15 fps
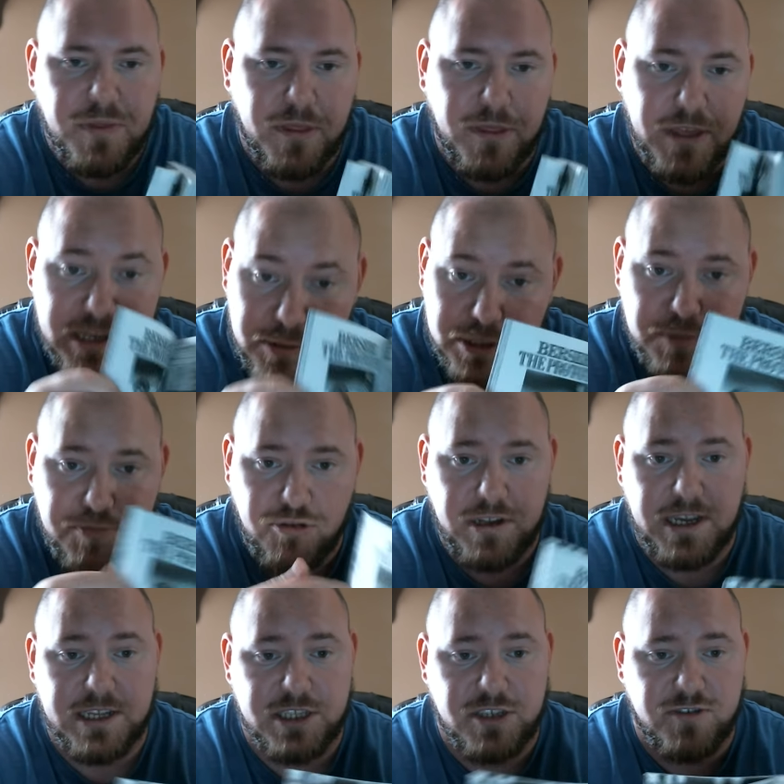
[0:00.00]
This was
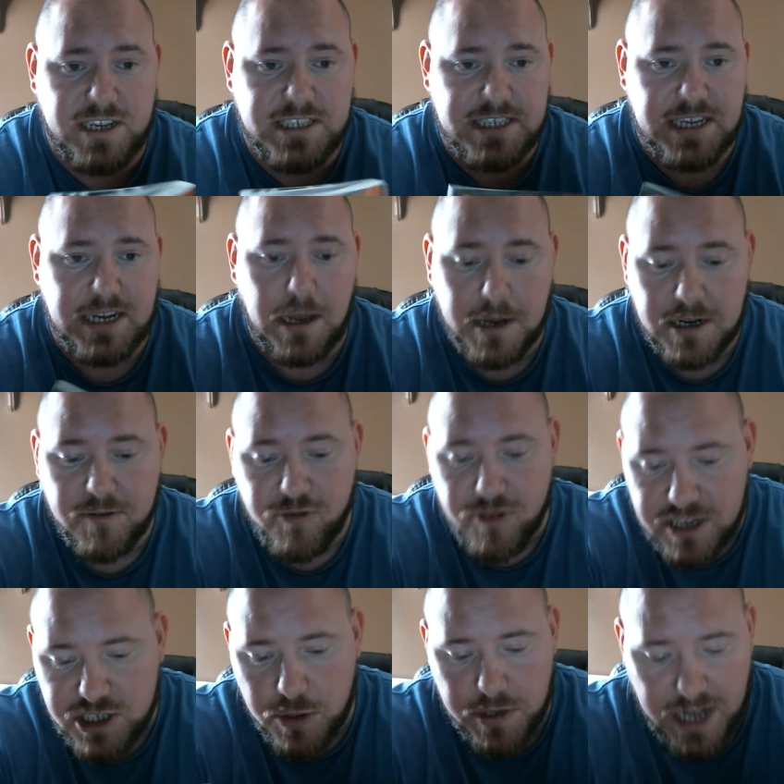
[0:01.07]
pretty interesting, and I'm going to
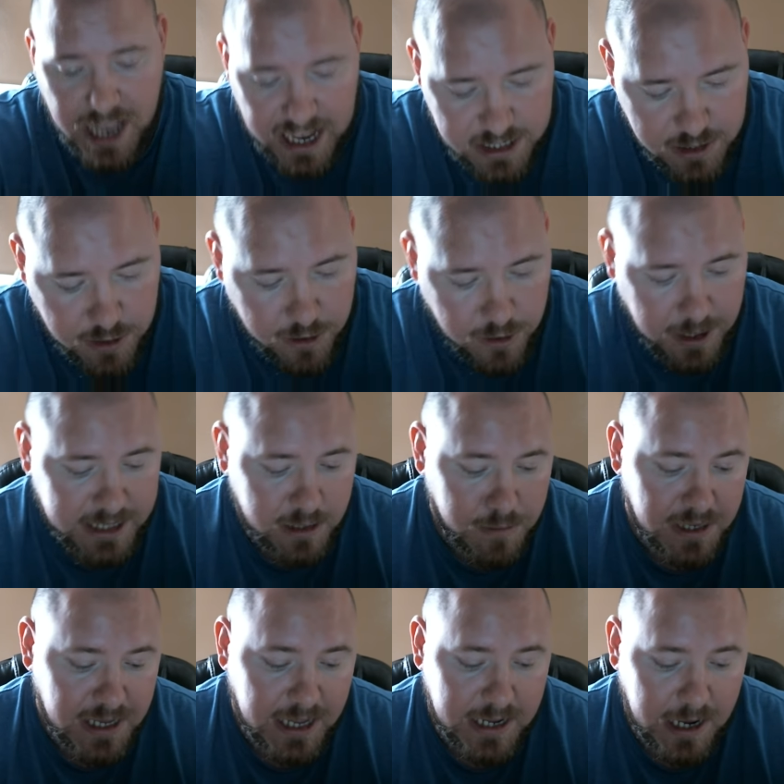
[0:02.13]
read you an excerpt at the
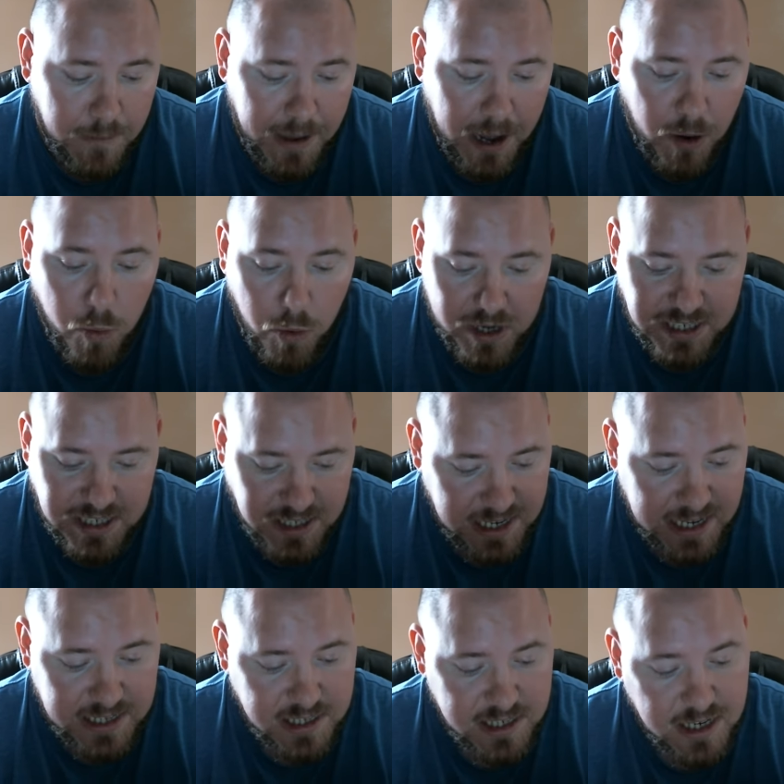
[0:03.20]
beginning about what it
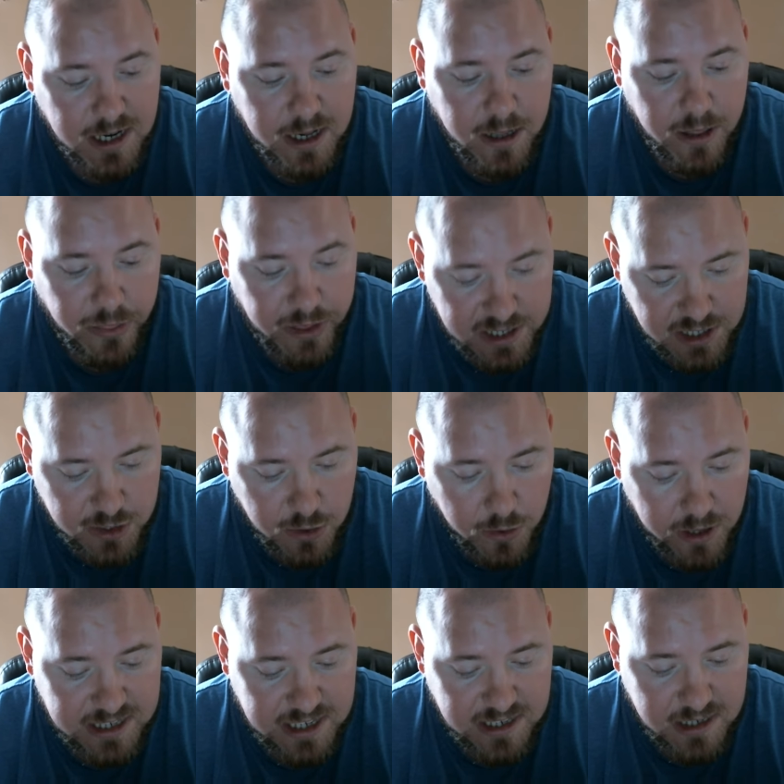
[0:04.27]
says. This
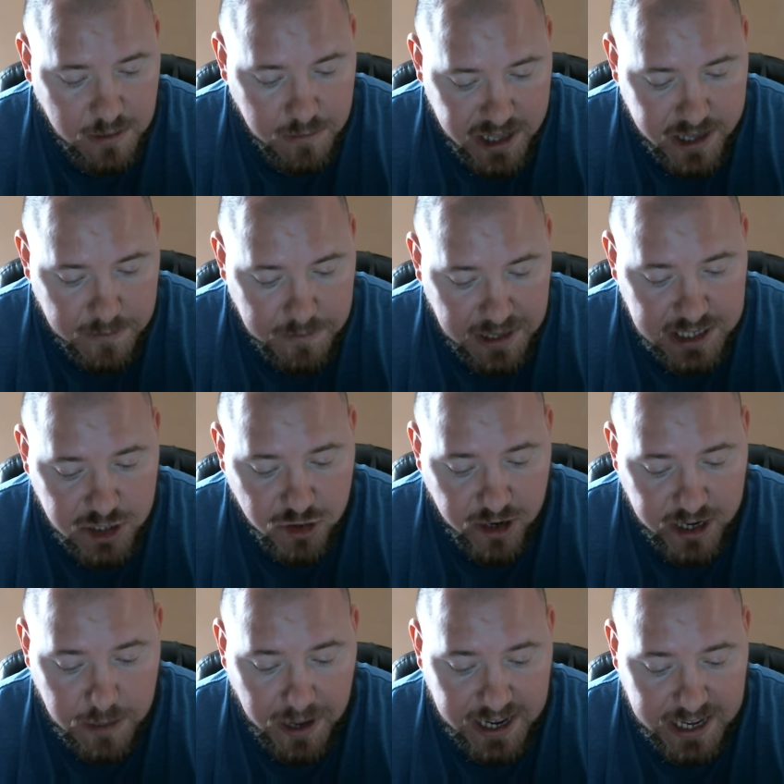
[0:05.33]
story is a submission piece
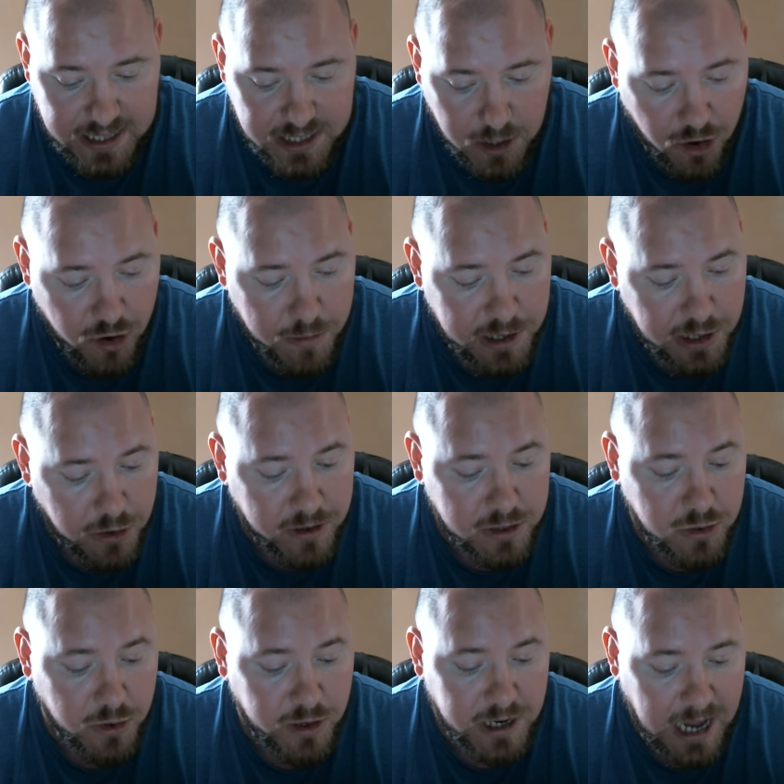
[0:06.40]
created by Kentaro Miura
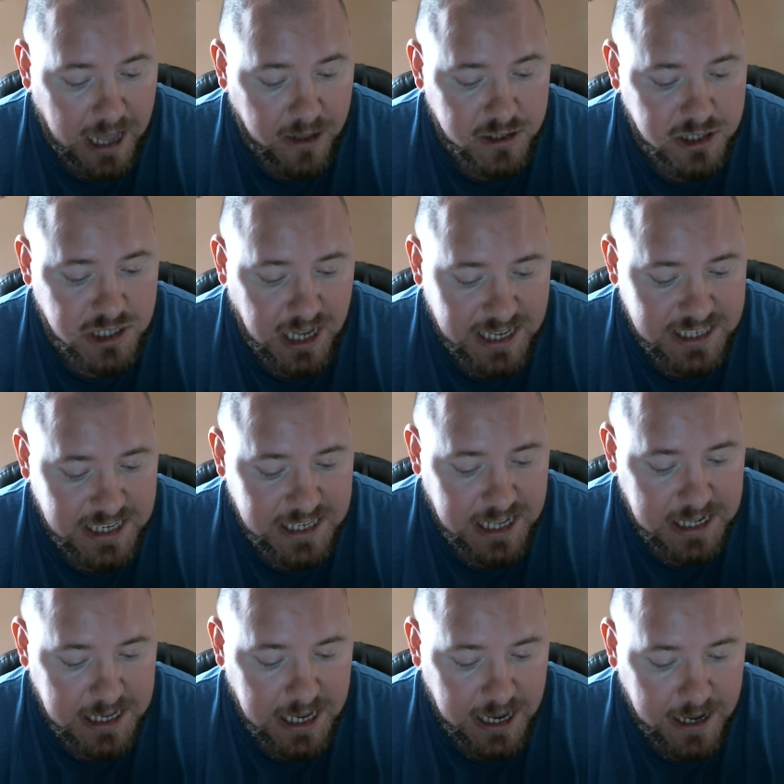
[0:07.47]
during college in
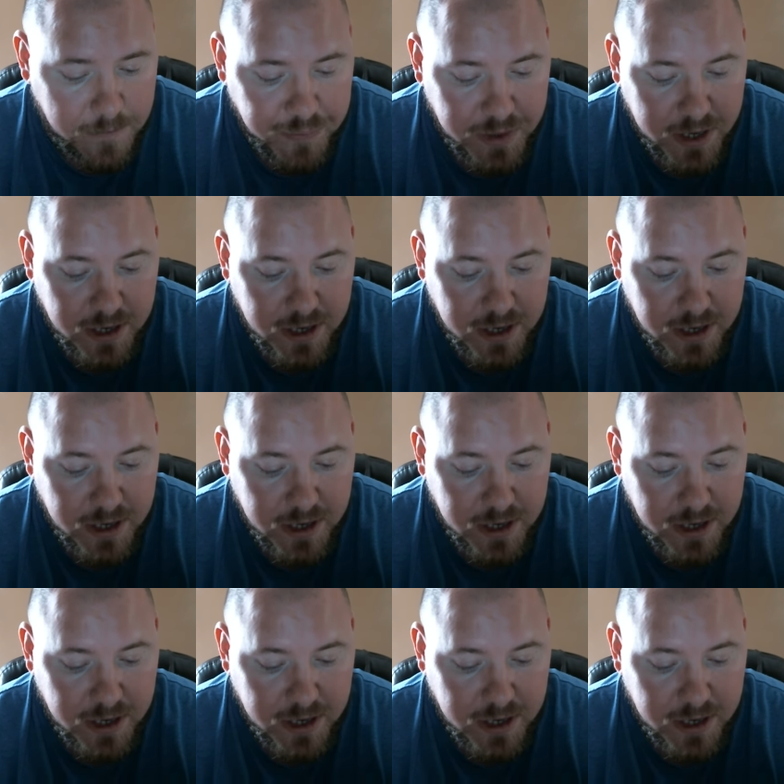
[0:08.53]
1988,